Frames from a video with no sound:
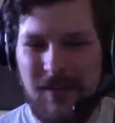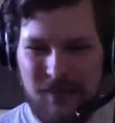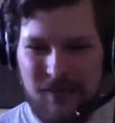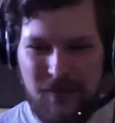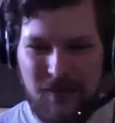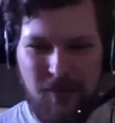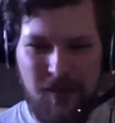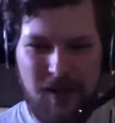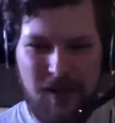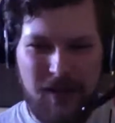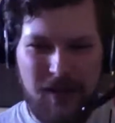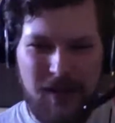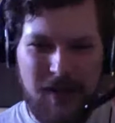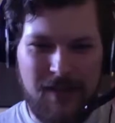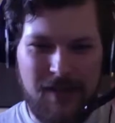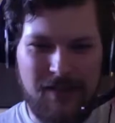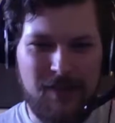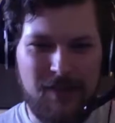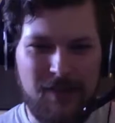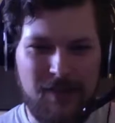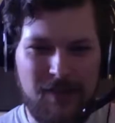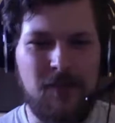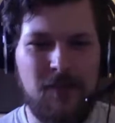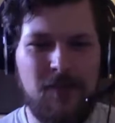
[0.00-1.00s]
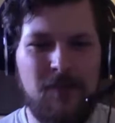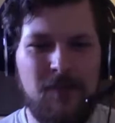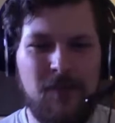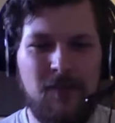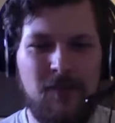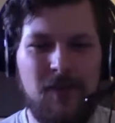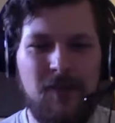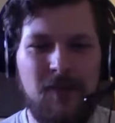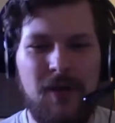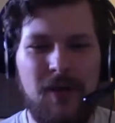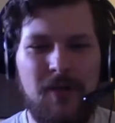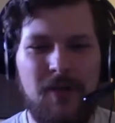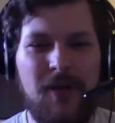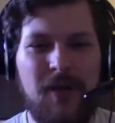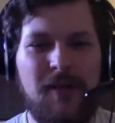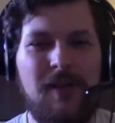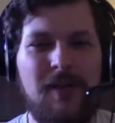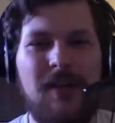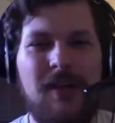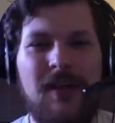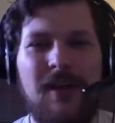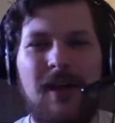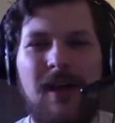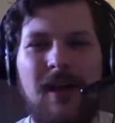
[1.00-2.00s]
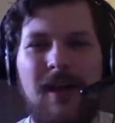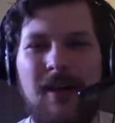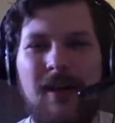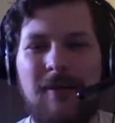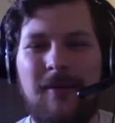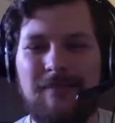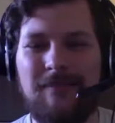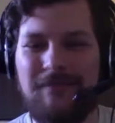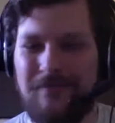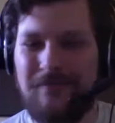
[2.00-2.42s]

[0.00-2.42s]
podcast is what we'll go with. All